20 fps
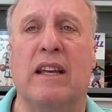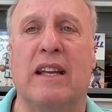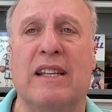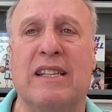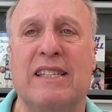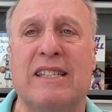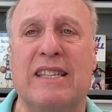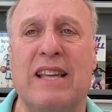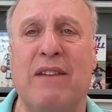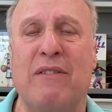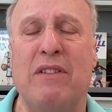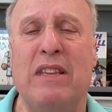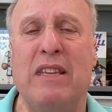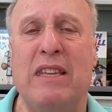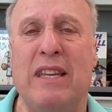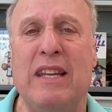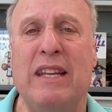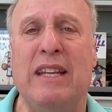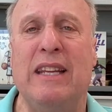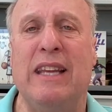in
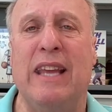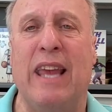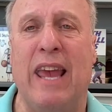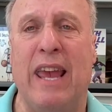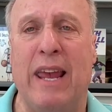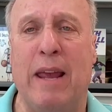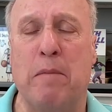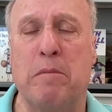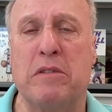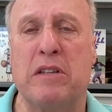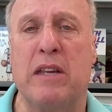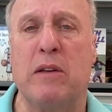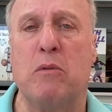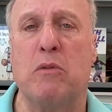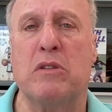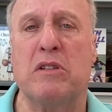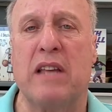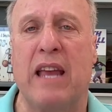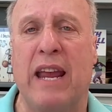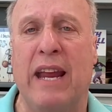17 games, he
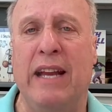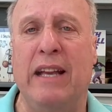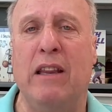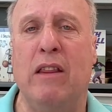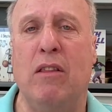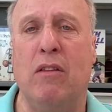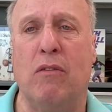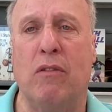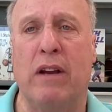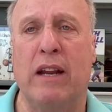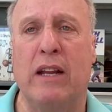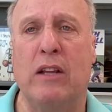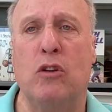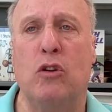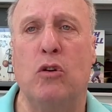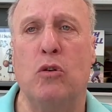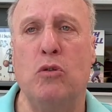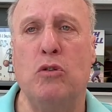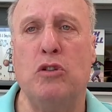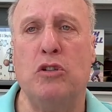was 8-3,
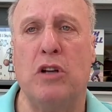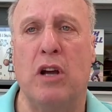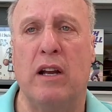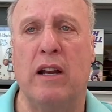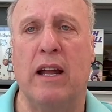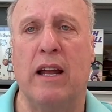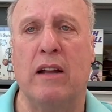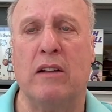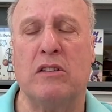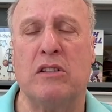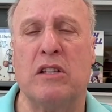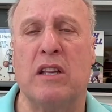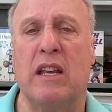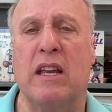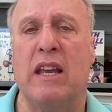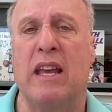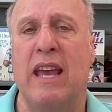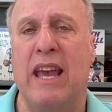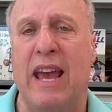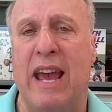2 shutouts,
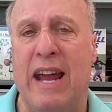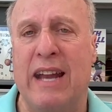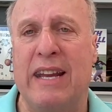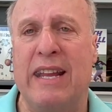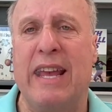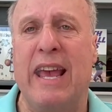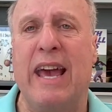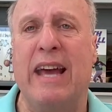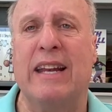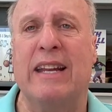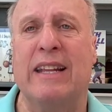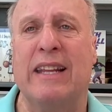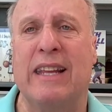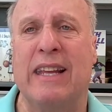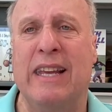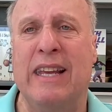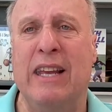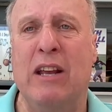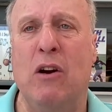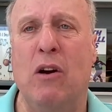and he had an
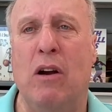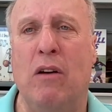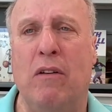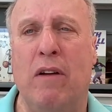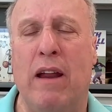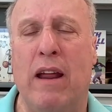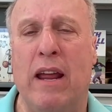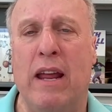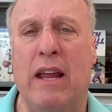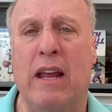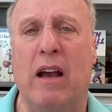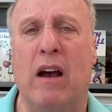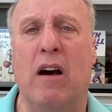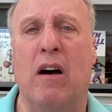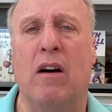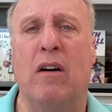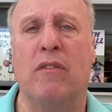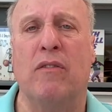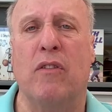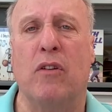ERA
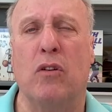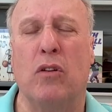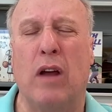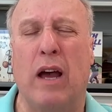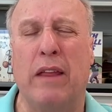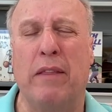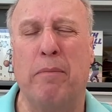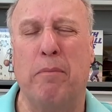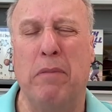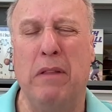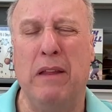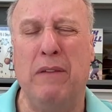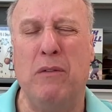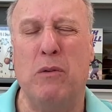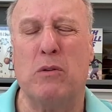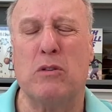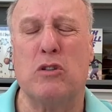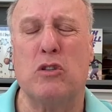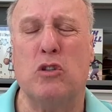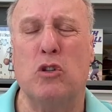of, I believe it
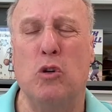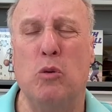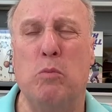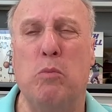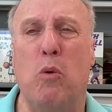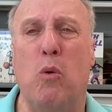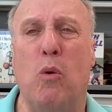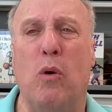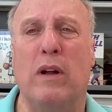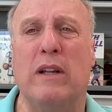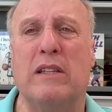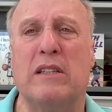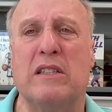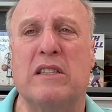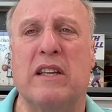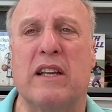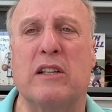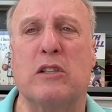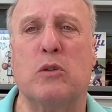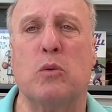was
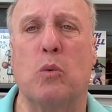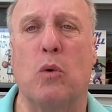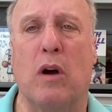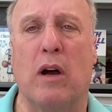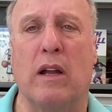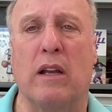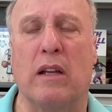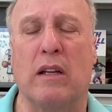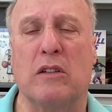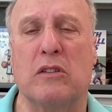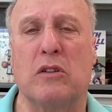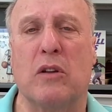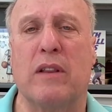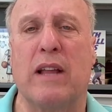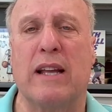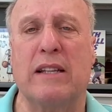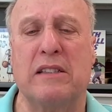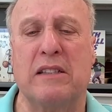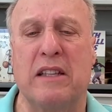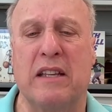2.61. So
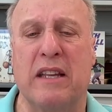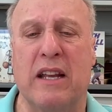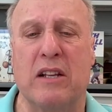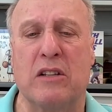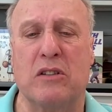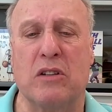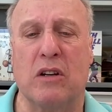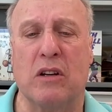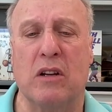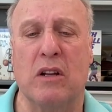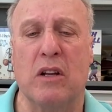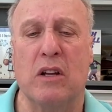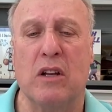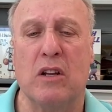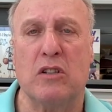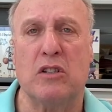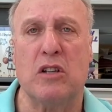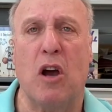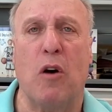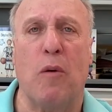that's the answer.
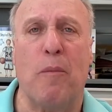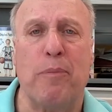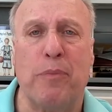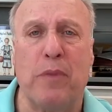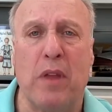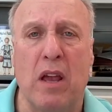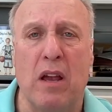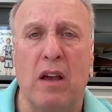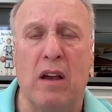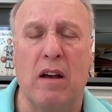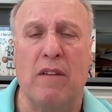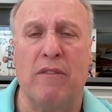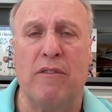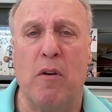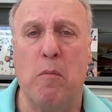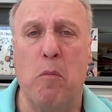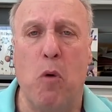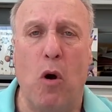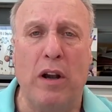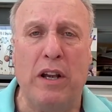So
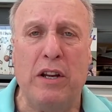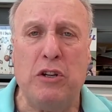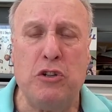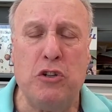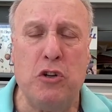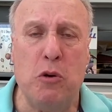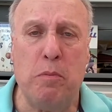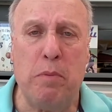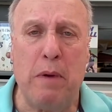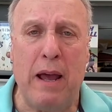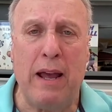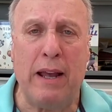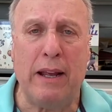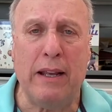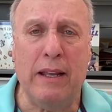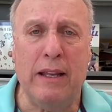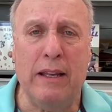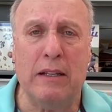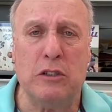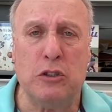for Marty
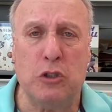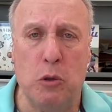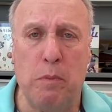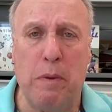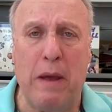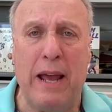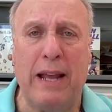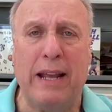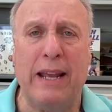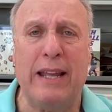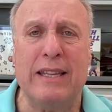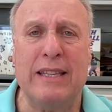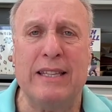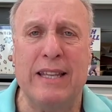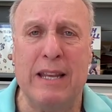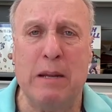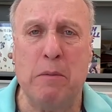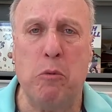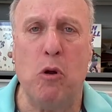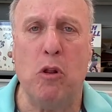Schupak and
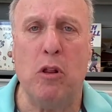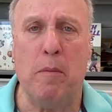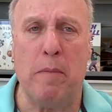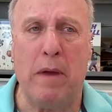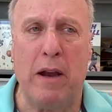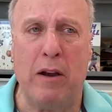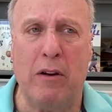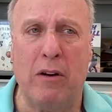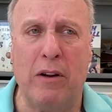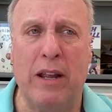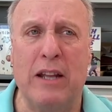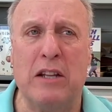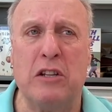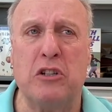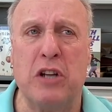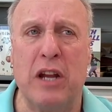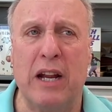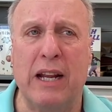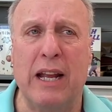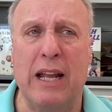T-Ball America, and
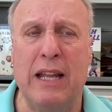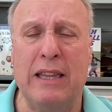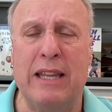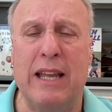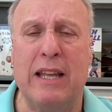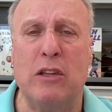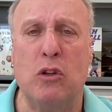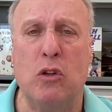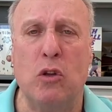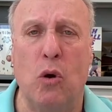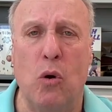check out that